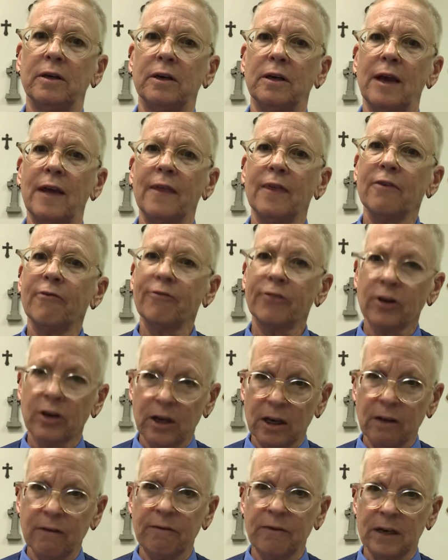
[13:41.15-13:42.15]
and the
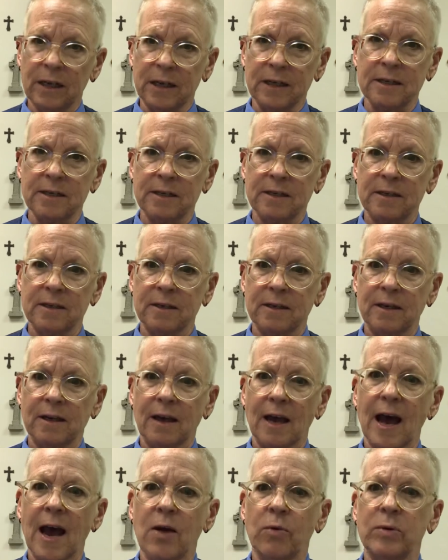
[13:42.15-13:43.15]
forgiveness
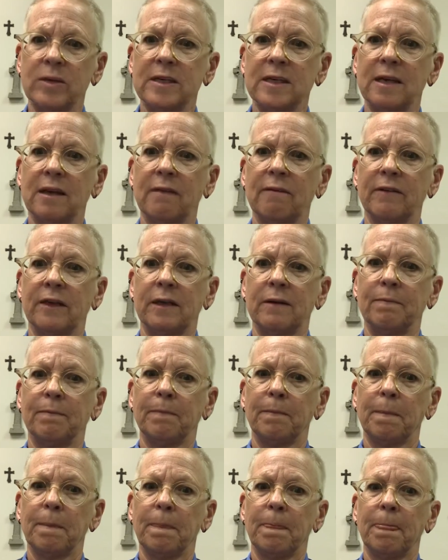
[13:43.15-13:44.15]
I was given.
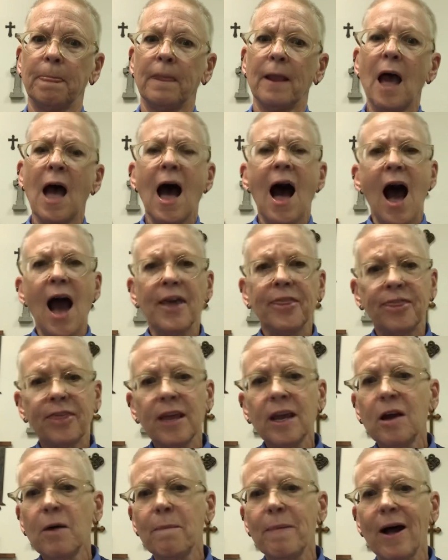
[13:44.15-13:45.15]
I
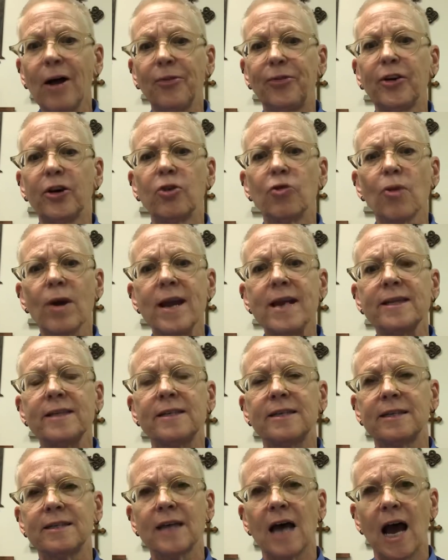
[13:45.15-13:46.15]
think about the
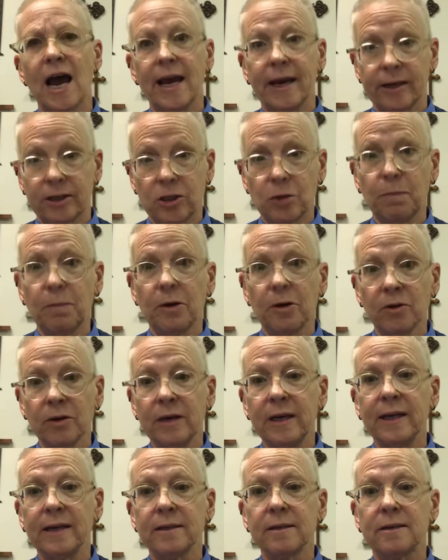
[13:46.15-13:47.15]
grace I
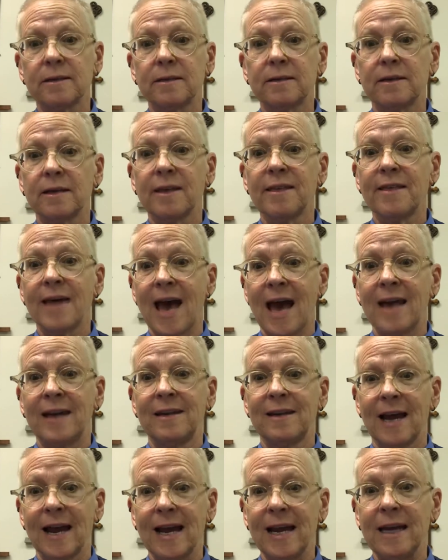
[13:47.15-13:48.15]
experienced that
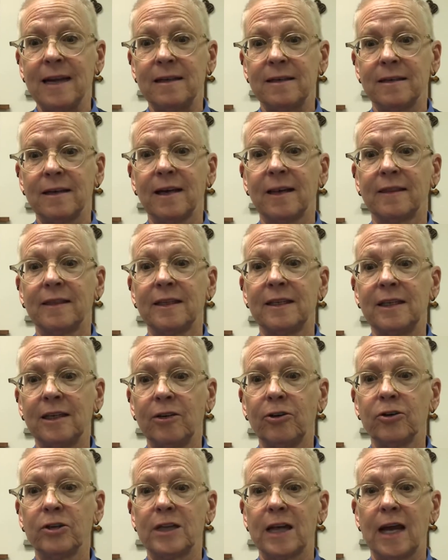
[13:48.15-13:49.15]
night at the
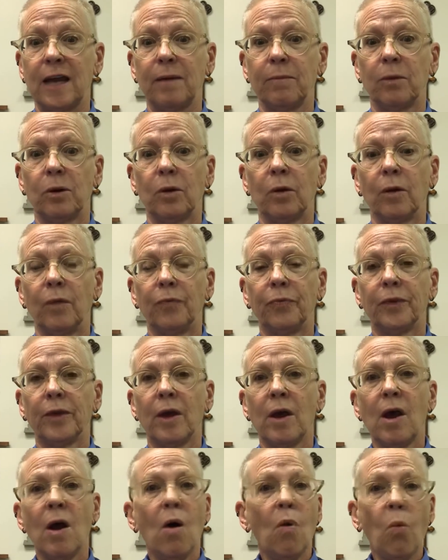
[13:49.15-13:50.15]
dinner table
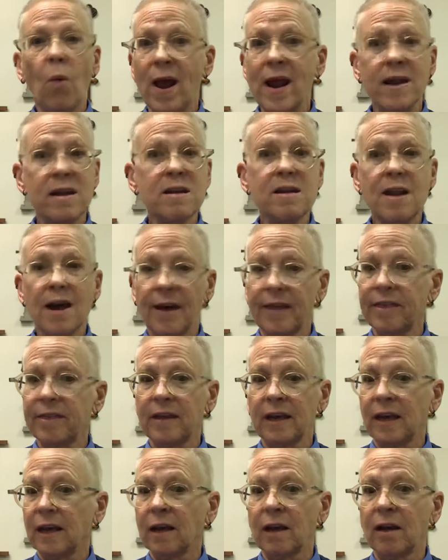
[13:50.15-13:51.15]
when
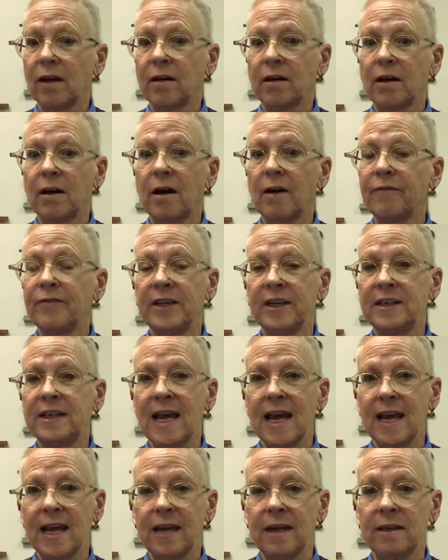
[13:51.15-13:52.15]
nothing of the
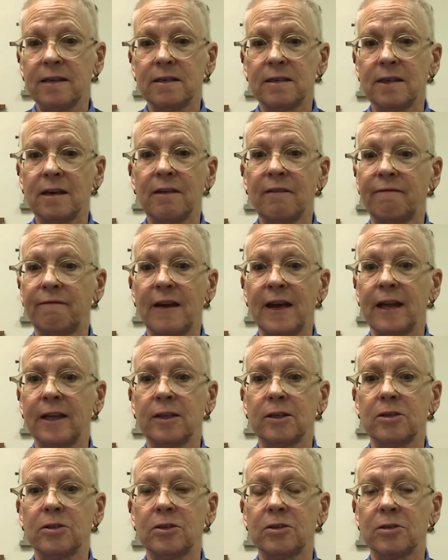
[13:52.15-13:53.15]
day's
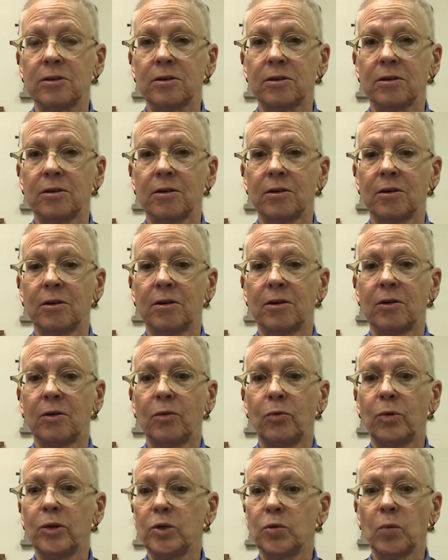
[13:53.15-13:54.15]
events
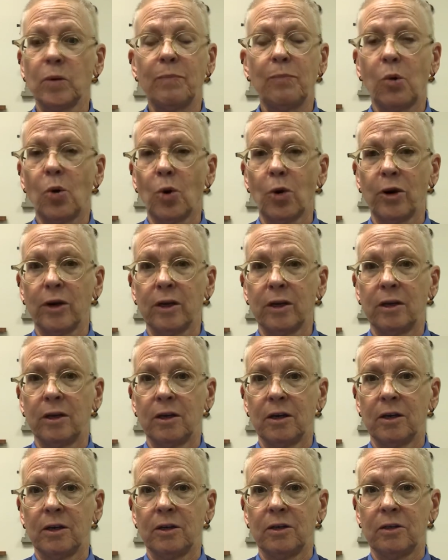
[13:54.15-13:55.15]
was reported
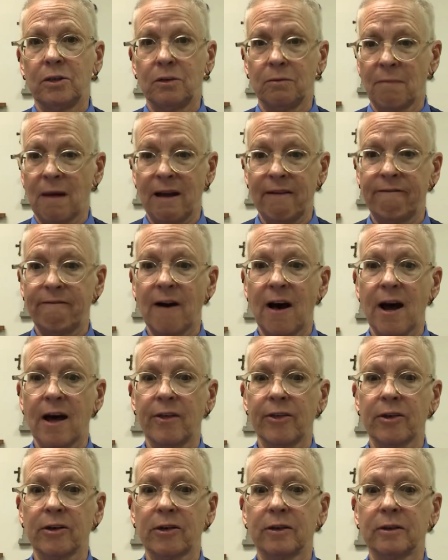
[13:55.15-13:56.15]
to my
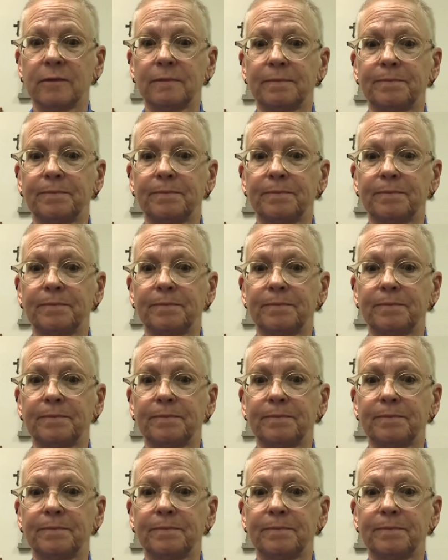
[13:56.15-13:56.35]
father.